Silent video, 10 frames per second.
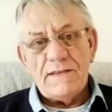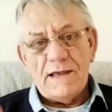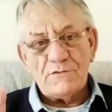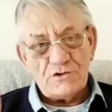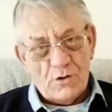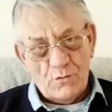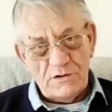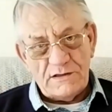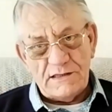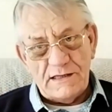That was the
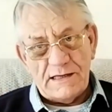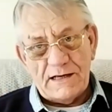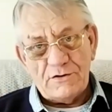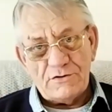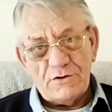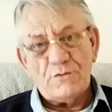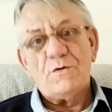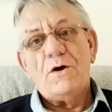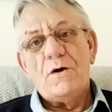only thing I could do.